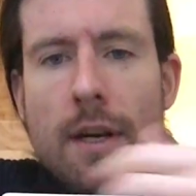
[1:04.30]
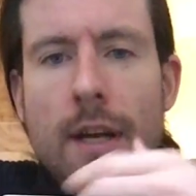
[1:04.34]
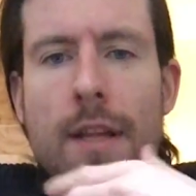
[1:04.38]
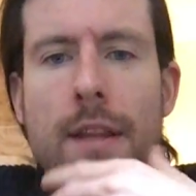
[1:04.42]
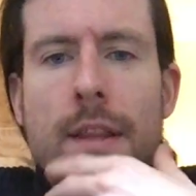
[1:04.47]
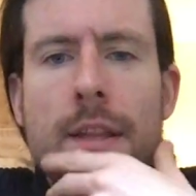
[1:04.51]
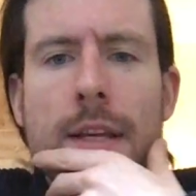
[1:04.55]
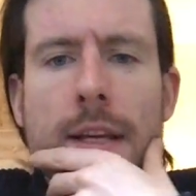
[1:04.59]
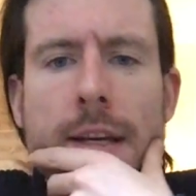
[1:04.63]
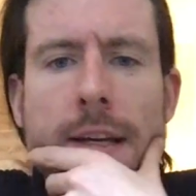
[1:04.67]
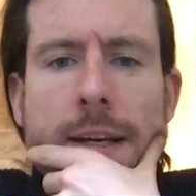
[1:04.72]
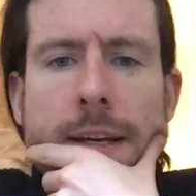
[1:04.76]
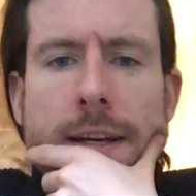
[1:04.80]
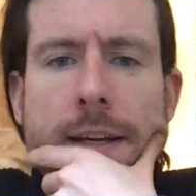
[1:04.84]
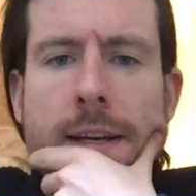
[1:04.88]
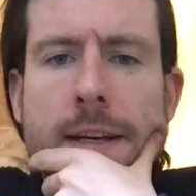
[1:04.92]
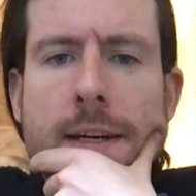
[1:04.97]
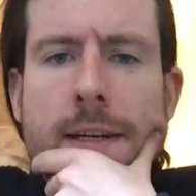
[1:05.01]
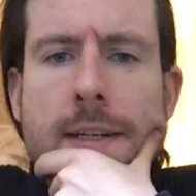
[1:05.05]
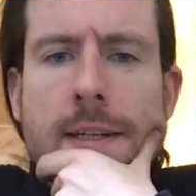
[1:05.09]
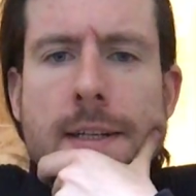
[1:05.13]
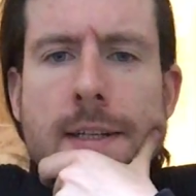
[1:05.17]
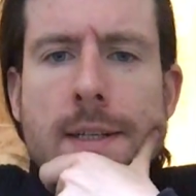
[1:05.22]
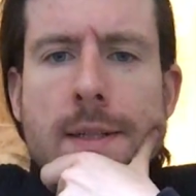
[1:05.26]
I think
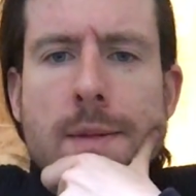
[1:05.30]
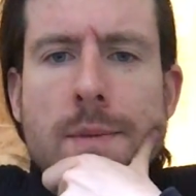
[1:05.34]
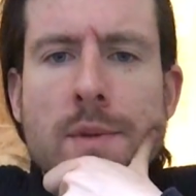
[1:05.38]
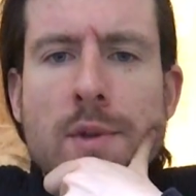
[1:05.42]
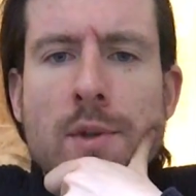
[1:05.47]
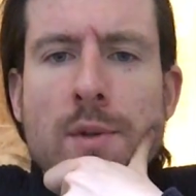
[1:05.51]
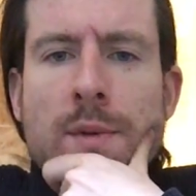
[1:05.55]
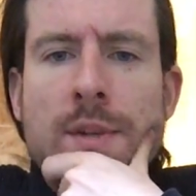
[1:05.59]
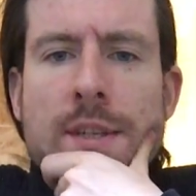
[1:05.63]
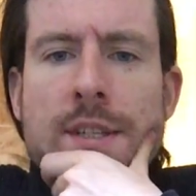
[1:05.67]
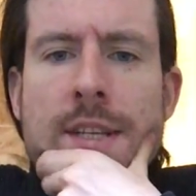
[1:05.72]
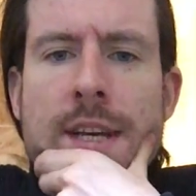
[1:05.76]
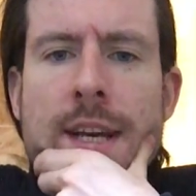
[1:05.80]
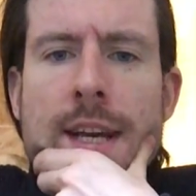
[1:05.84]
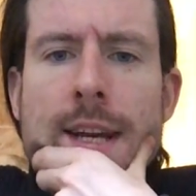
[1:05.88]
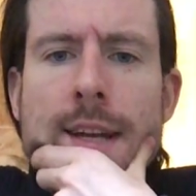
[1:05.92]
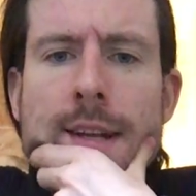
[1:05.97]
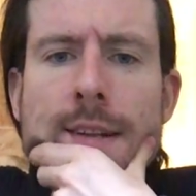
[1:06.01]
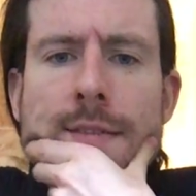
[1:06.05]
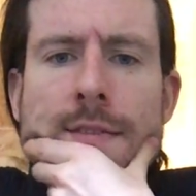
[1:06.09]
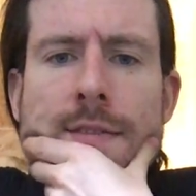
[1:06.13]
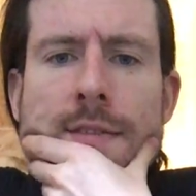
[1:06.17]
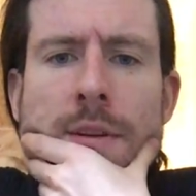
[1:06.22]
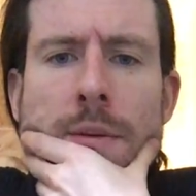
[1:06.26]
you
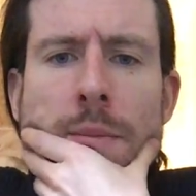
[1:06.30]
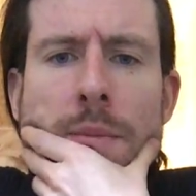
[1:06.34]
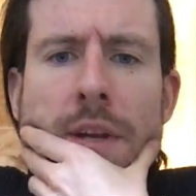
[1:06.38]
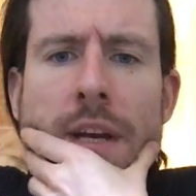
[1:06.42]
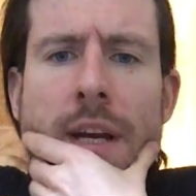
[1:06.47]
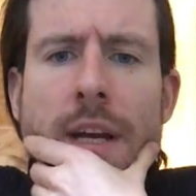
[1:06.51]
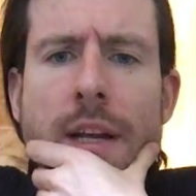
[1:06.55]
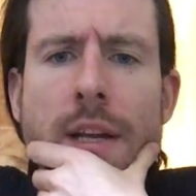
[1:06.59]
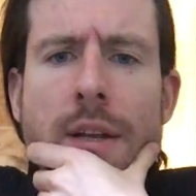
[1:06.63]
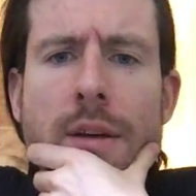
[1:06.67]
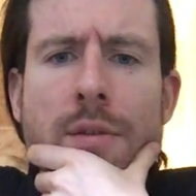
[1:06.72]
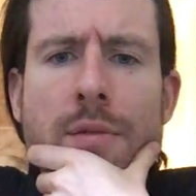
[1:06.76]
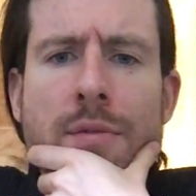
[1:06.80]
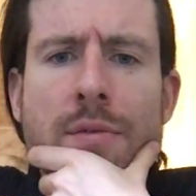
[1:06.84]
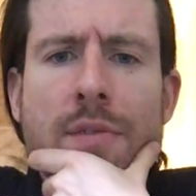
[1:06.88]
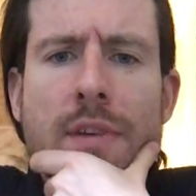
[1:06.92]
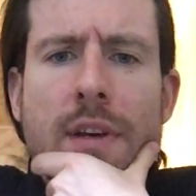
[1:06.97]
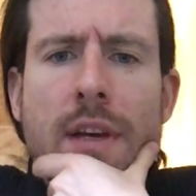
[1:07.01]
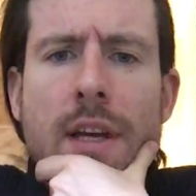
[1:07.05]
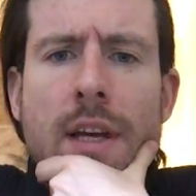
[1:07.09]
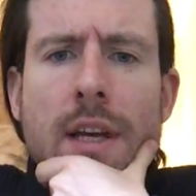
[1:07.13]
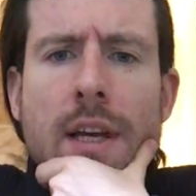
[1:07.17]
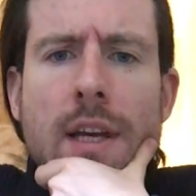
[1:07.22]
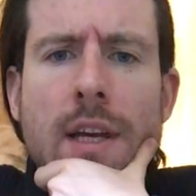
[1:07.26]
attained some kind of
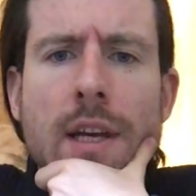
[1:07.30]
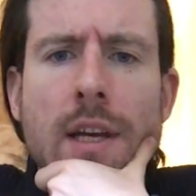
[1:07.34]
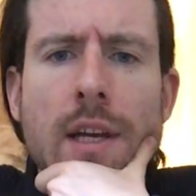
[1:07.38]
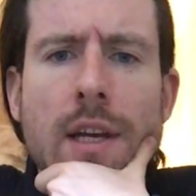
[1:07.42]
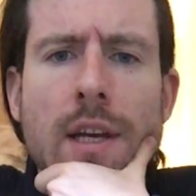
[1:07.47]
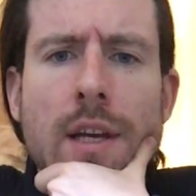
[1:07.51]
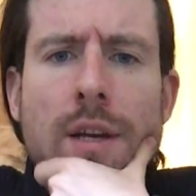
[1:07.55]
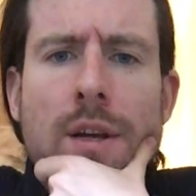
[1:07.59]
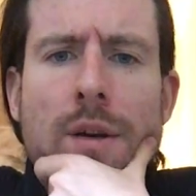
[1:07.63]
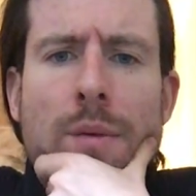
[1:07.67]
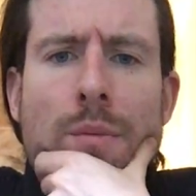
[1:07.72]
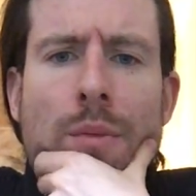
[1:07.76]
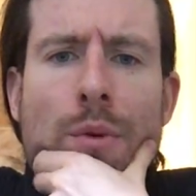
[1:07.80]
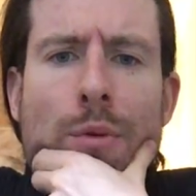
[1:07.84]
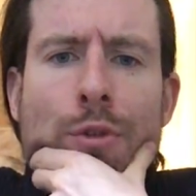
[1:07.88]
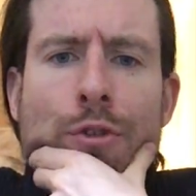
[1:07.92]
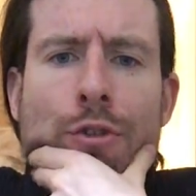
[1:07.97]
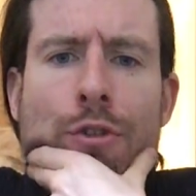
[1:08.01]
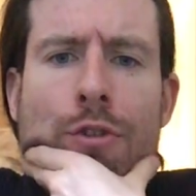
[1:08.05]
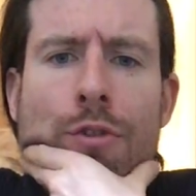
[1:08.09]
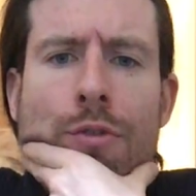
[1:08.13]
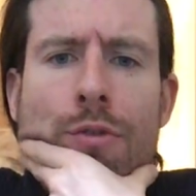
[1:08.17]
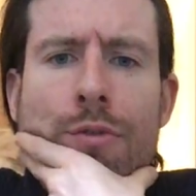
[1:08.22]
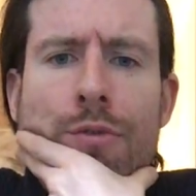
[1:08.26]
a
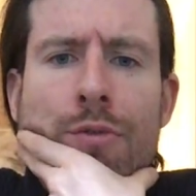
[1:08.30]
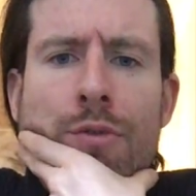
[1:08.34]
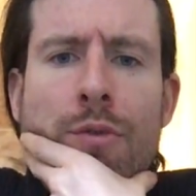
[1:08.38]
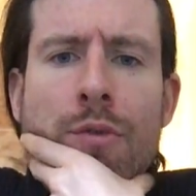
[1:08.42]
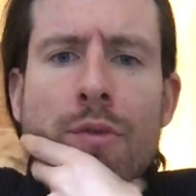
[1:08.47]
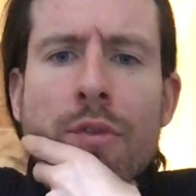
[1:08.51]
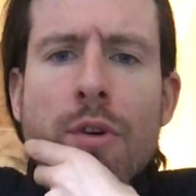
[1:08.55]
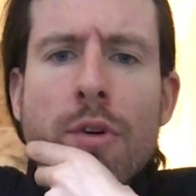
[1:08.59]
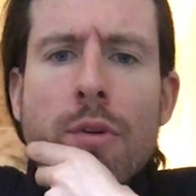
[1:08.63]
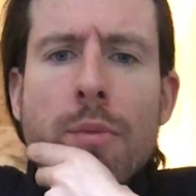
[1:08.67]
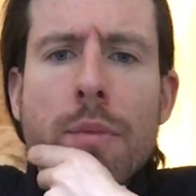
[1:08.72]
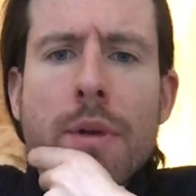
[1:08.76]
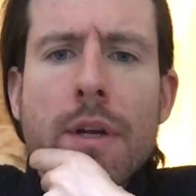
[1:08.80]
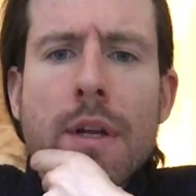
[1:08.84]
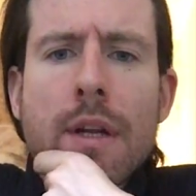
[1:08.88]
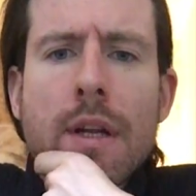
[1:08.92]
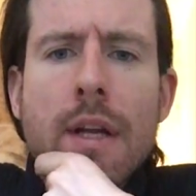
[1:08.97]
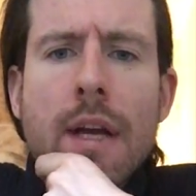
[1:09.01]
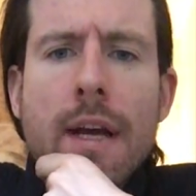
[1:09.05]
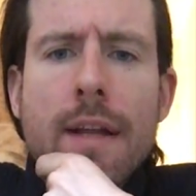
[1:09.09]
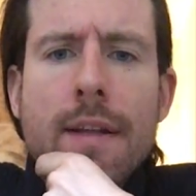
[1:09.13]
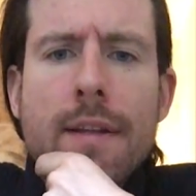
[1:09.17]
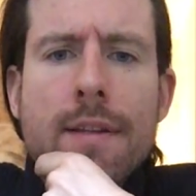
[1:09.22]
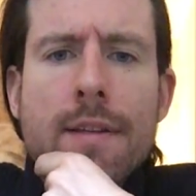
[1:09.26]
emotional fulfillment
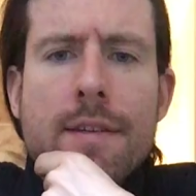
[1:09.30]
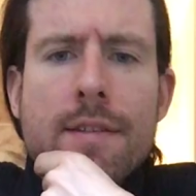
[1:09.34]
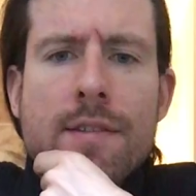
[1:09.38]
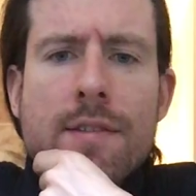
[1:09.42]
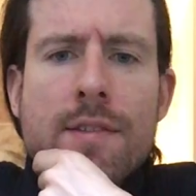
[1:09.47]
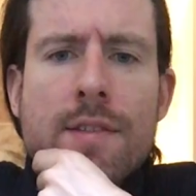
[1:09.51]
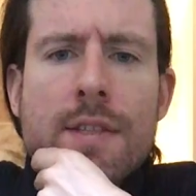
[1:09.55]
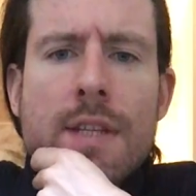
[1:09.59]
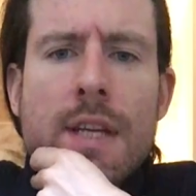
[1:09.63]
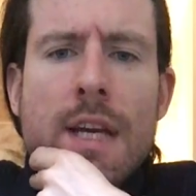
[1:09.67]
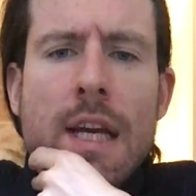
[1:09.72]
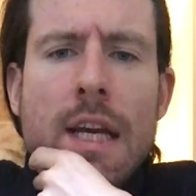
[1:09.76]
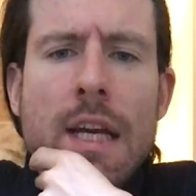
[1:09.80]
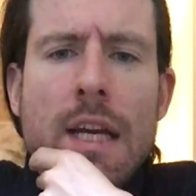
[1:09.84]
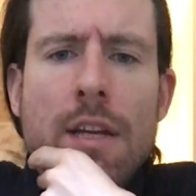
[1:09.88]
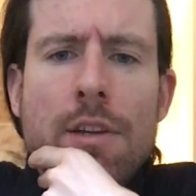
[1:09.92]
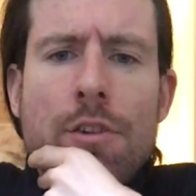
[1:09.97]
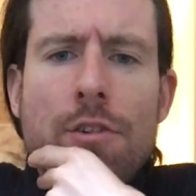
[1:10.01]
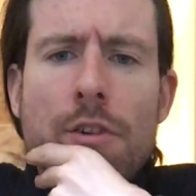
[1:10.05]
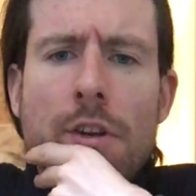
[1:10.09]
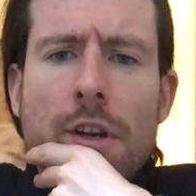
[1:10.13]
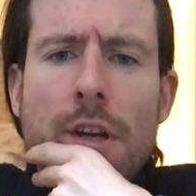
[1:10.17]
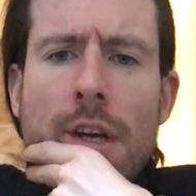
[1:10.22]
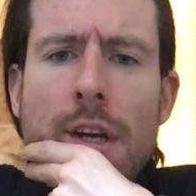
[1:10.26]
at this
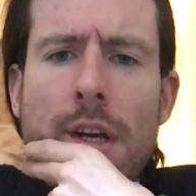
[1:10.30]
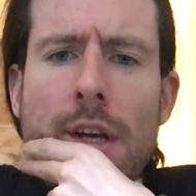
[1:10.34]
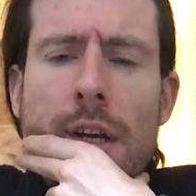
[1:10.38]
stage.